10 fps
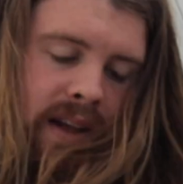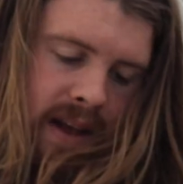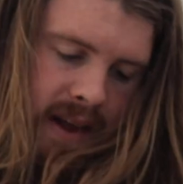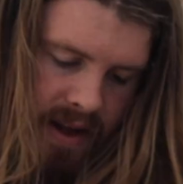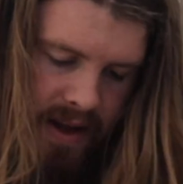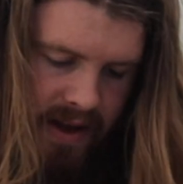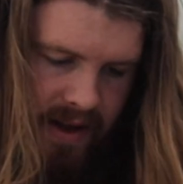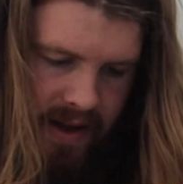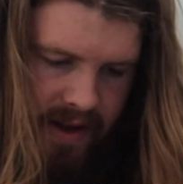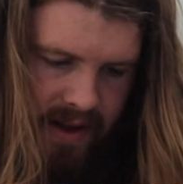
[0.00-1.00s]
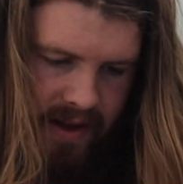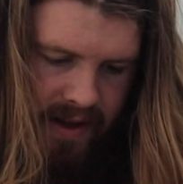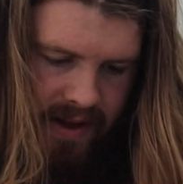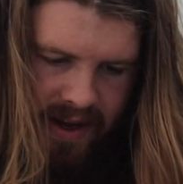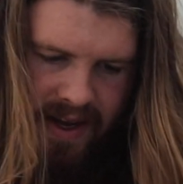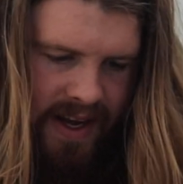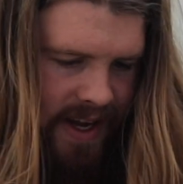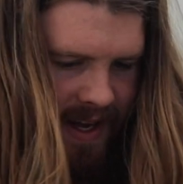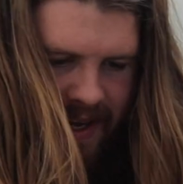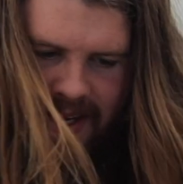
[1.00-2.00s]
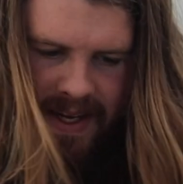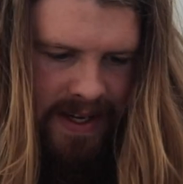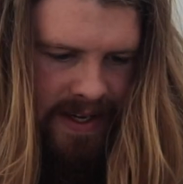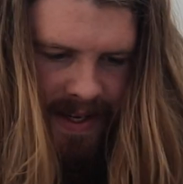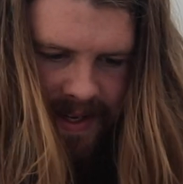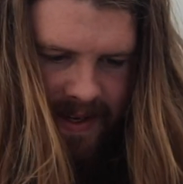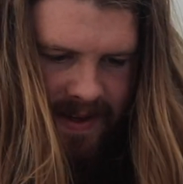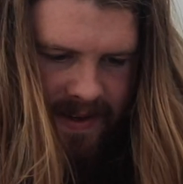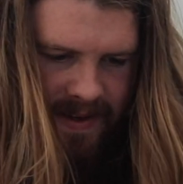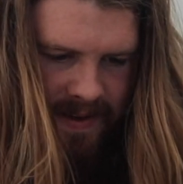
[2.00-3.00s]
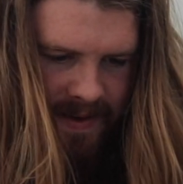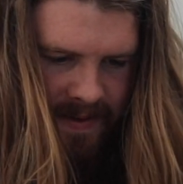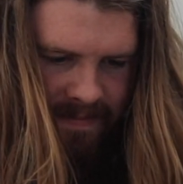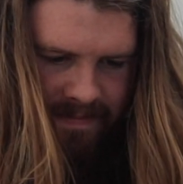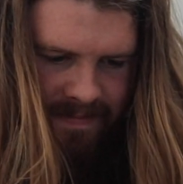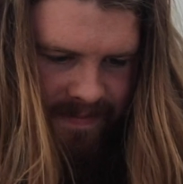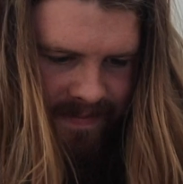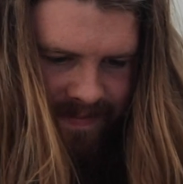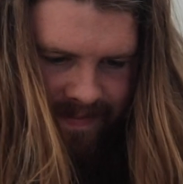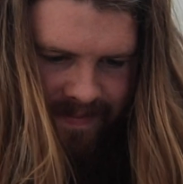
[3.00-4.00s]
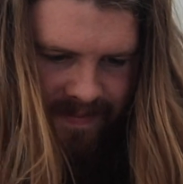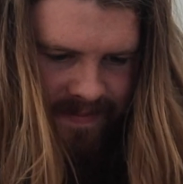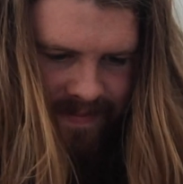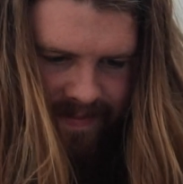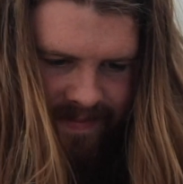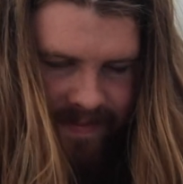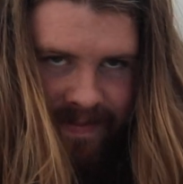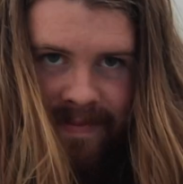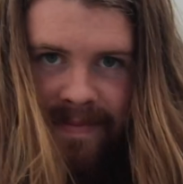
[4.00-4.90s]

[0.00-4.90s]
(no one is talking)